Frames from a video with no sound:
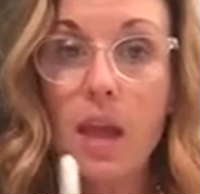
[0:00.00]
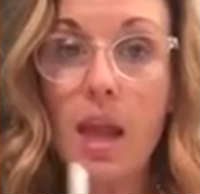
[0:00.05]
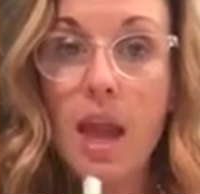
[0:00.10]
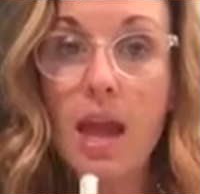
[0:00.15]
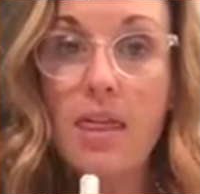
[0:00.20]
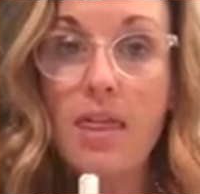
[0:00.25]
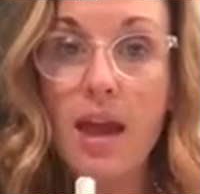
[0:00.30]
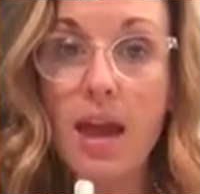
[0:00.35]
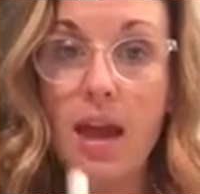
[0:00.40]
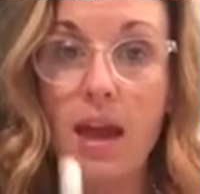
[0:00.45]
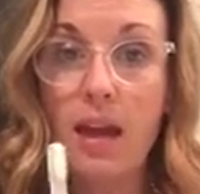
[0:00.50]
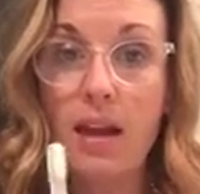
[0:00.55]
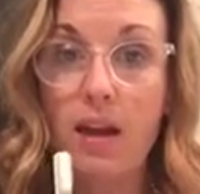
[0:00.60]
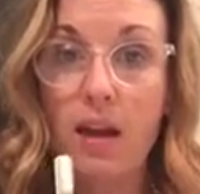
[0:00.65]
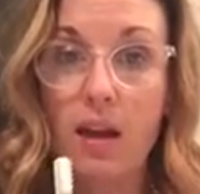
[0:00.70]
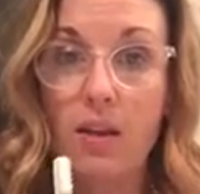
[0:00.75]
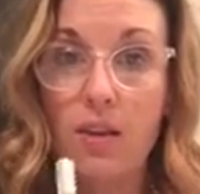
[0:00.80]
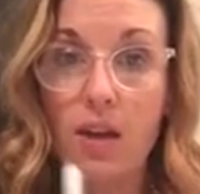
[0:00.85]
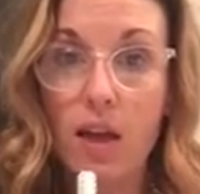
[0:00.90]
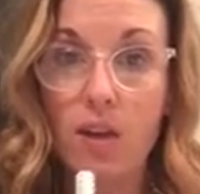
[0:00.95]
And then
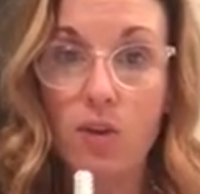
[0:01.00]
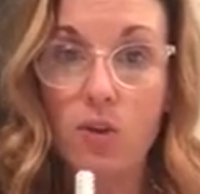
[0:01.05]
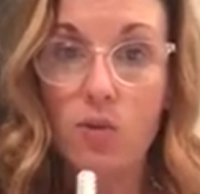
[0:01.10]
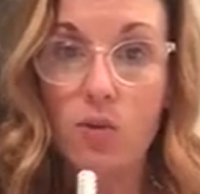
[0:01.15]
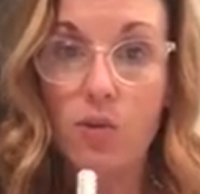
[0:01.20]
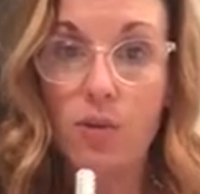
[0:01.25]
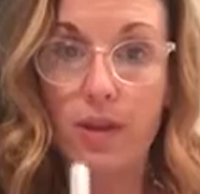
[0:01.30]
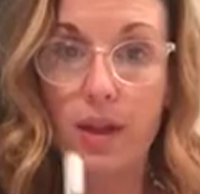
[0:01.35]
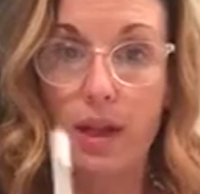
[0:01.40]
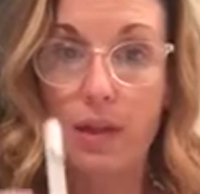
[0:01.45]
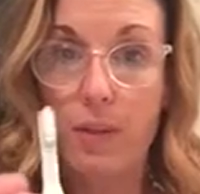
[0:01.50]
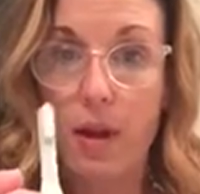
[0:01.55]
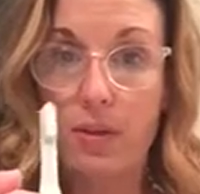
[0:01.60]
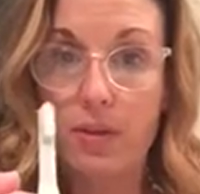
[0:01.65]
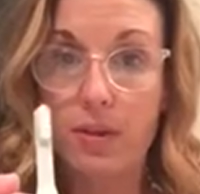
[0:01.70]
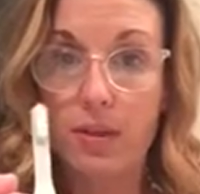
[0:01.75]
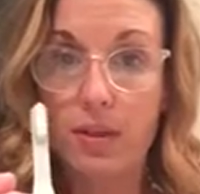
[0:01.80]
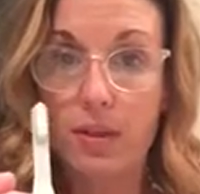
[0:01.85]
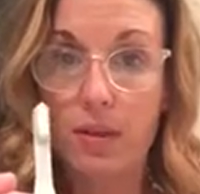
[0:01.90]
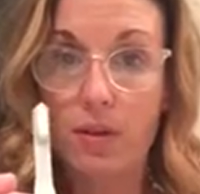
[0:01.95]
the other cool thing about
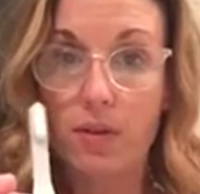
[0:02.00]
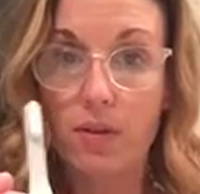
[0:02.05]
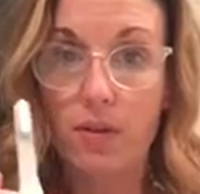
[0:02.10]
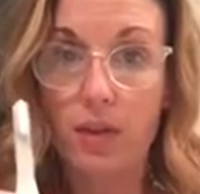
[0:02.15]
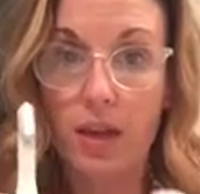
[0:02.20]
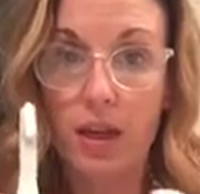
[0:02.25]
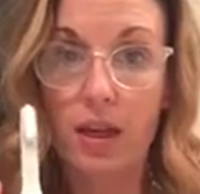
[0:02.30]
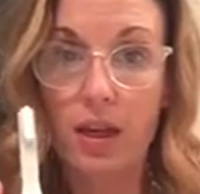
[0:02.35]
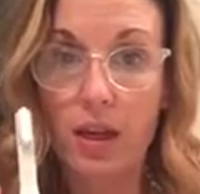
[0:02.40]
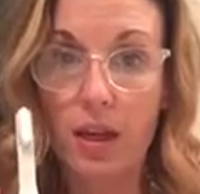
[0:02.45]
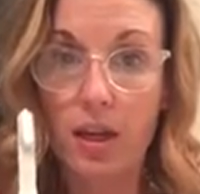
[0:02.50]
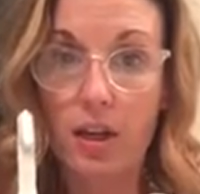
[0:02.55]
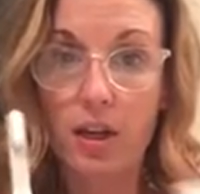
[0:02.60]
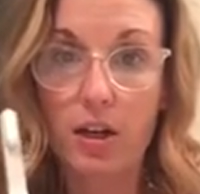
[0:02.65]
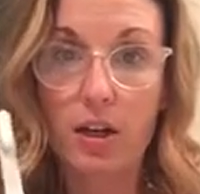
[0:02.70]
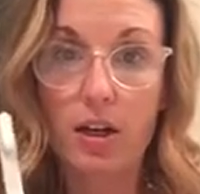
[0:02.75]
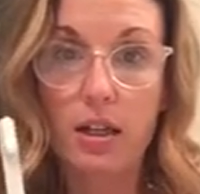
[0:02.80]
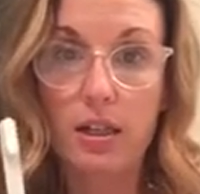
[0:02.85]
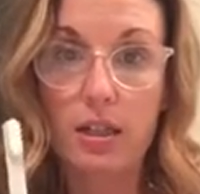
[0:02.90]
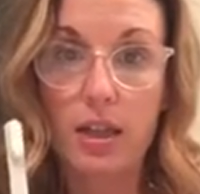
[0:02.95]
this little thing
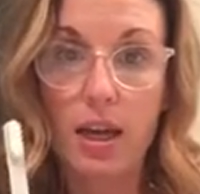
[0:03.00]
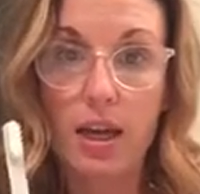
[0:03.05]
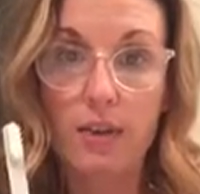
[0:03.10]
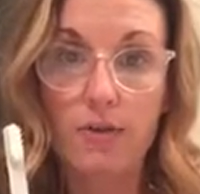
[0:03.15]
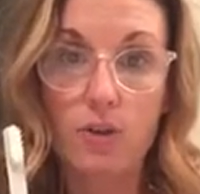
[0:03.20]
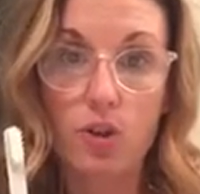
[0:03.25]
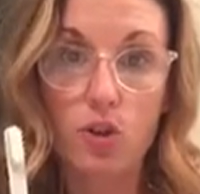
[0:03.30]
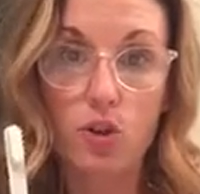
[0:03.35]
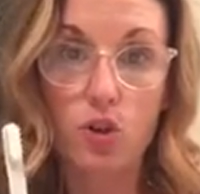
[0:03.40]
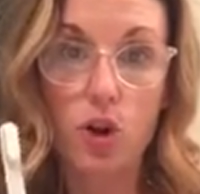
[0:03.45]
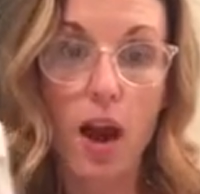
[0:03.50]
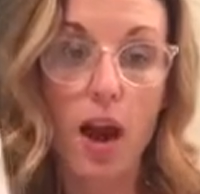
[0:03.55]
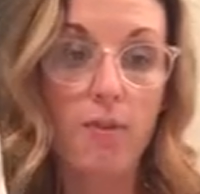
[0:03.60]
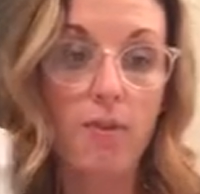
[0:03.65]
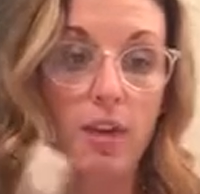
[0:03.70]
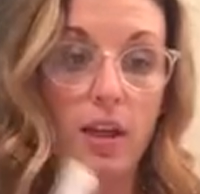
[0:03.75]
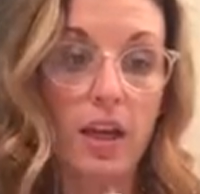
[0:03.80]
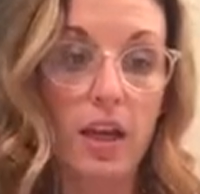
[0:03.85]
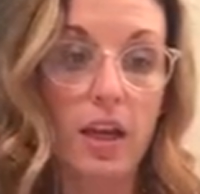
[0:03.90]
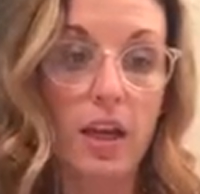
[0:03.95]
here is that if you're
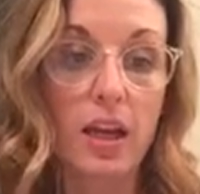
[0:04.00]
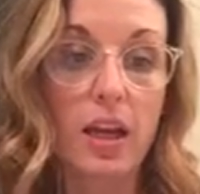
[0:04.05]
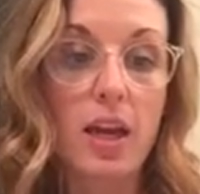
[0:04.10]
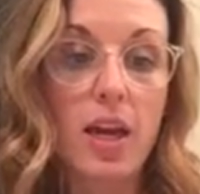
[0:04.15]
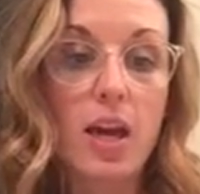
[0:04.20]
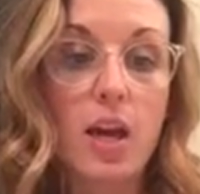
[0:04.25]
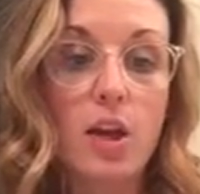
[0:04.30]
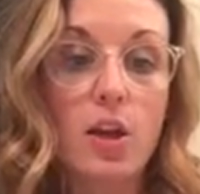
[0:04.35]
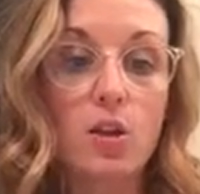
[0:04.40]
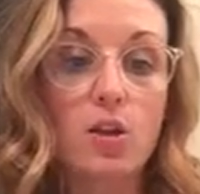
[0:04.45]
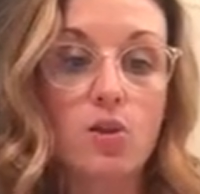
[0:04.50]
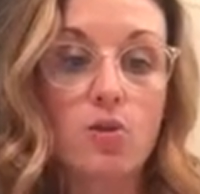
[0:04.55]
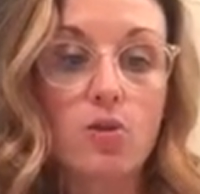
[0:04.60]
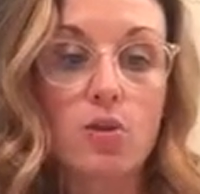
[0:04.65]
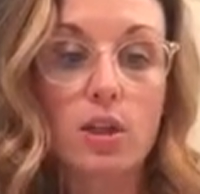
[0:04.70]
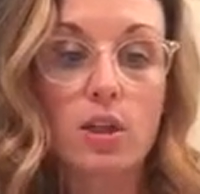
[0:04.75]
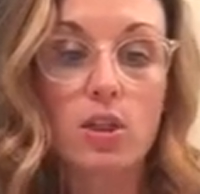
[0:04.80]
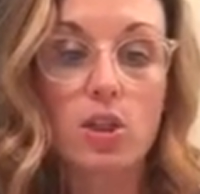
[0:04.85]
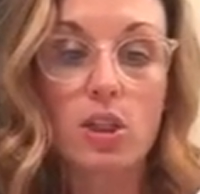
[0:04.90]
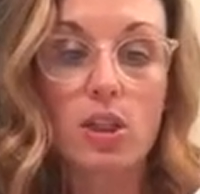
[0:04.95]
traveling, you
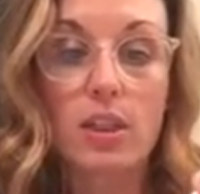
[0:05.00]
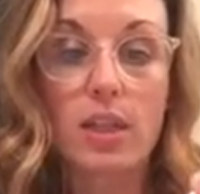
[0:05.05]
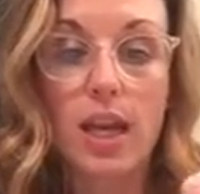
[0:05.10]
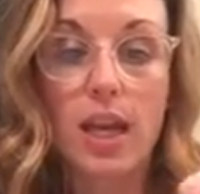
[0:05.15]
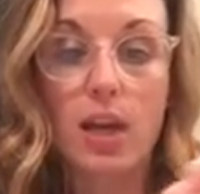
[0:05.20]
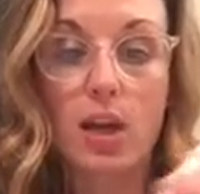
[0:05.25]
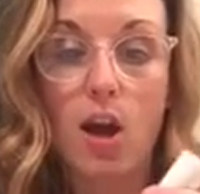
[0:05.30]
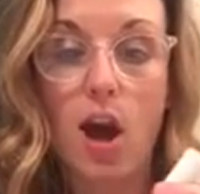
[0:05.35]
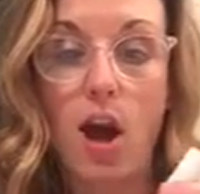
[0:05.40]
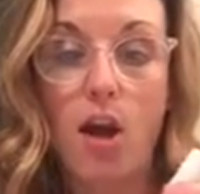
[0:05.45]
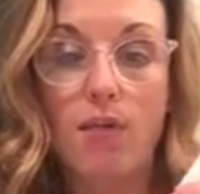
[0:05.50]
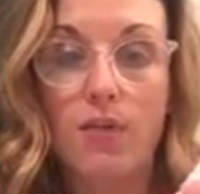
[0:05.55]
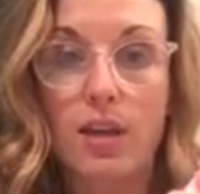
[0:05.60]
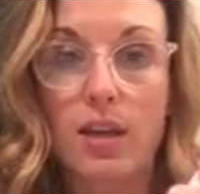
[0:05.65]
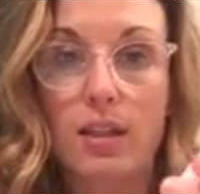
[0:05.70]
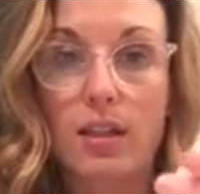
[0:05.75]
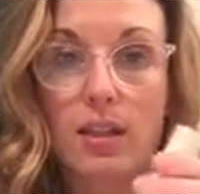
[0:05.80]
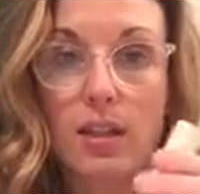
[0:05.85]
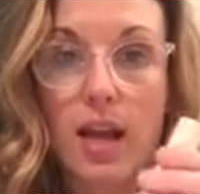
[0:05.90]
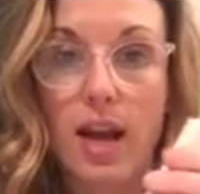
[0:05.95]
can just take it off
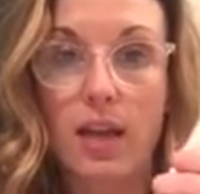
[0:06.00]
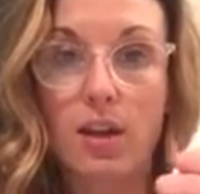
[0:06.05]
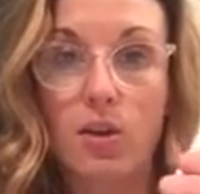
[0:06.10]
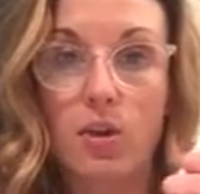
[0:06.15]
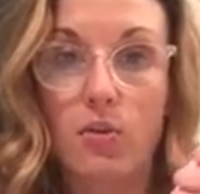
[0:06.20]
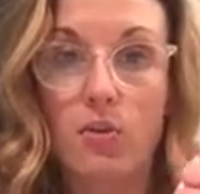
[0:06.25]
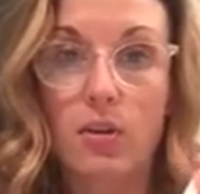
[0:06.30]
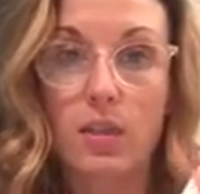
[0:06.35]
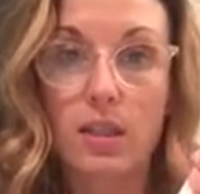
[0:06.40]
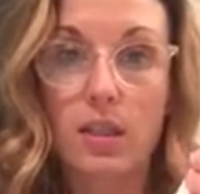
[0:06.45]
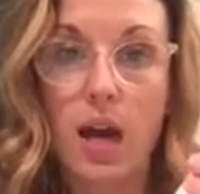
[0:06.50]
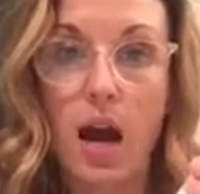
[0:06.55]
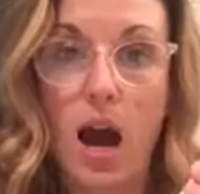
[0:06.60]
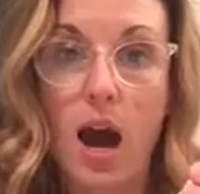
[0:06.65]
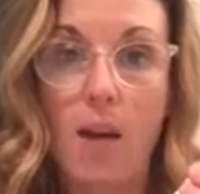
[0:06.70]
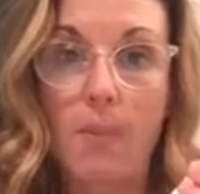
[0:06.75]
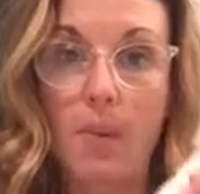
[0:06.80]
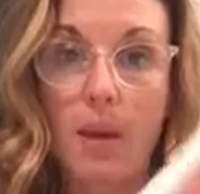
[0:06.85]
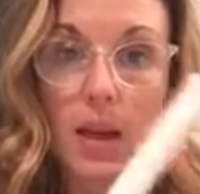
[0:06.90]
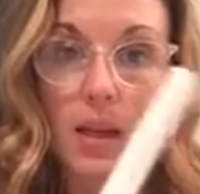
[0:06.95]
and slide it over the
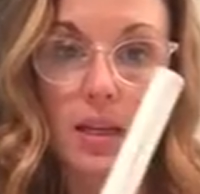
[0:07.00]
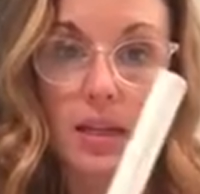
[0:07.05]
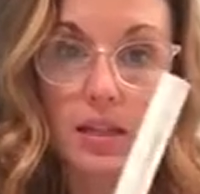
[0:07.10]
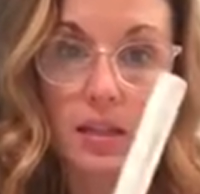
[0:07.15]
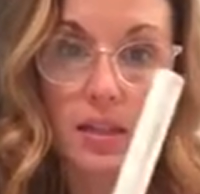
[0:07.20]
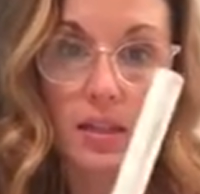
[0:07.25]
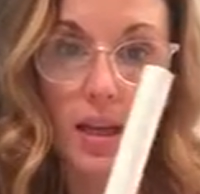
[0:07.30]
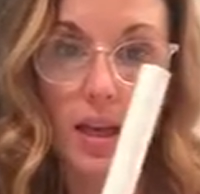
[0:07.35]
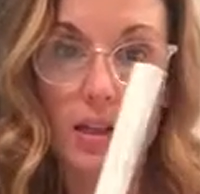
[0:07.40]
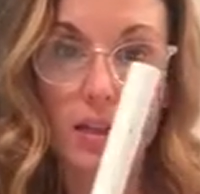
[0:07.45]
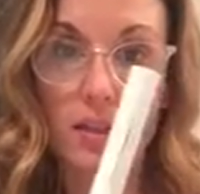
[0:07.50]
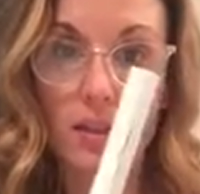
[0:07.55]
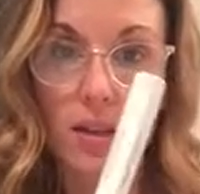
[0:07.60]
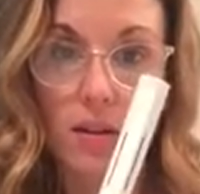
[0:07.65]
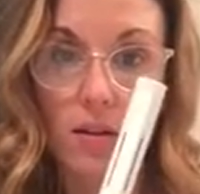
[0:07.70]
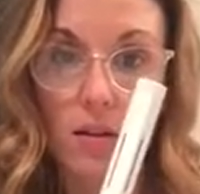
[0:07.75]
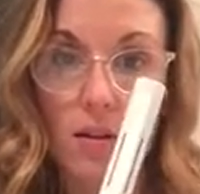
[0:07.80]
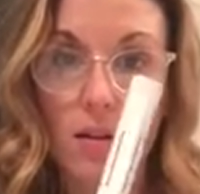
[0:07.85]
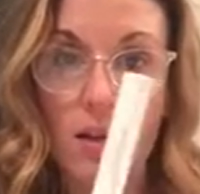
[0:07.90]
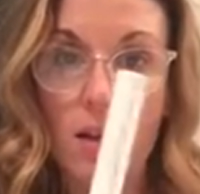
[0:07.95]
top, and it's like a
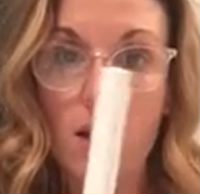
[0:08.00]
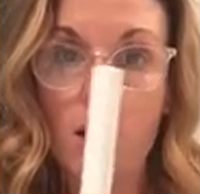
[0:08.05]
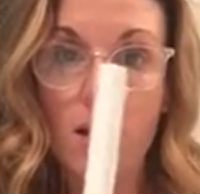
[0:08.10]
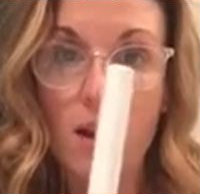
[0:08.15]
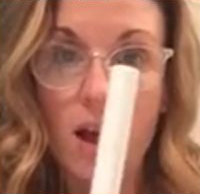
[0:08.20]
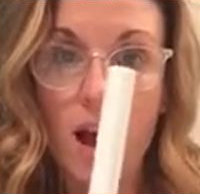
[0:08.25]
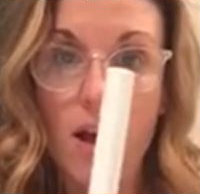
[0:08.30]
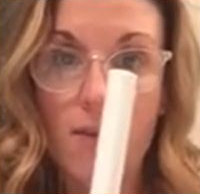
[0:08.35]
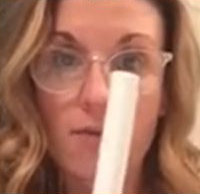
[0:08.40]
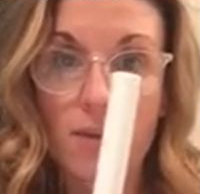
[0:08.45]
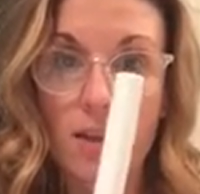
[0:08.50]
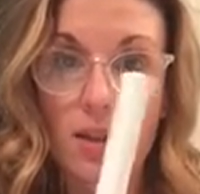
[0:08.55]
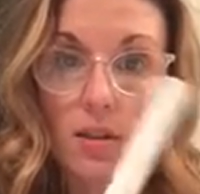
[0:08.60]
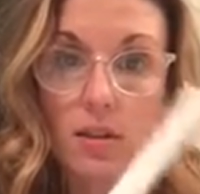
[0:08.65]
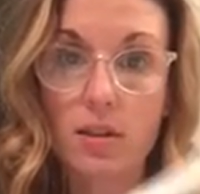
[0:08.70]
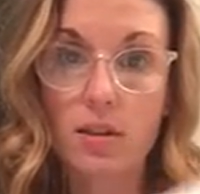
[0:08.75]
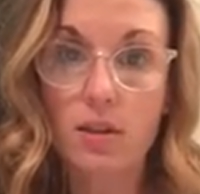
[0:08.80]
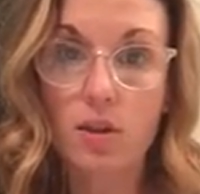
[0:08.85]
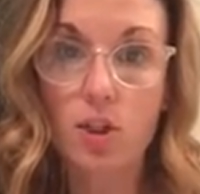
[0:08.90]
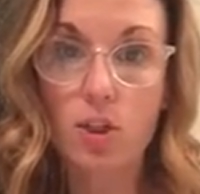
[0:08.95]
little
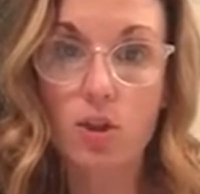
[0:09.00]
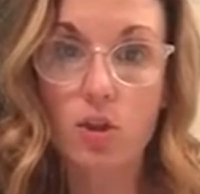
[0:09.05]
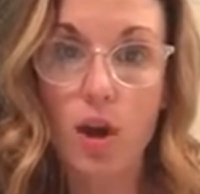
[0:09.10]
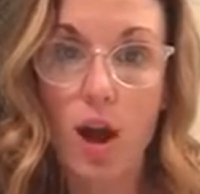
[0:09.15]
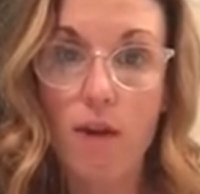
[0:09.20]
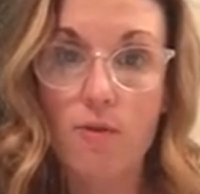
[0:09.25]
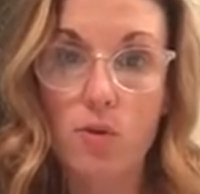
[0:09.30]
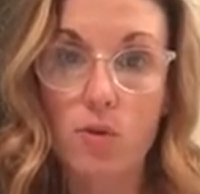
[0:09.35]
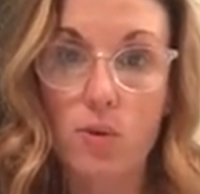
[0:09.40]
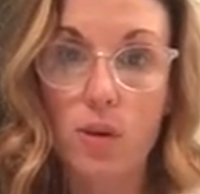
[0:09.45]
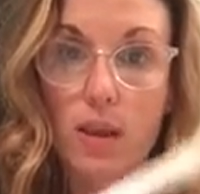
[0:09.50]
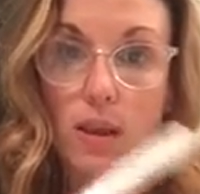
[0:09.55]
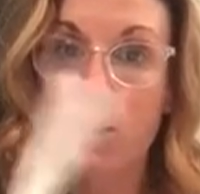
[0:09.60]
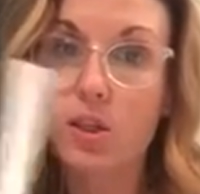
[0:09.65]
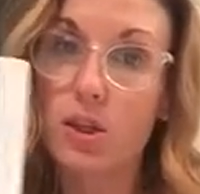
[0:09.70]
cover to travel with.